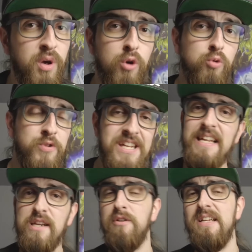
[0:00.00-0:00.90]
A
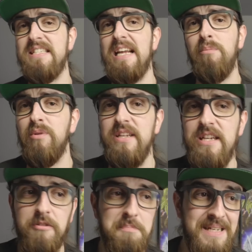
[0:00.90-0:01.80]
really good example
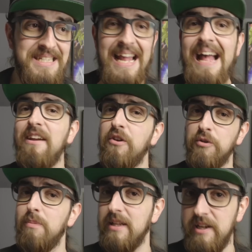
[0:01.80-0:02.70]
here is
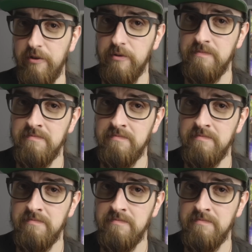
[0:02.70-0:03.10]
Anger Blader.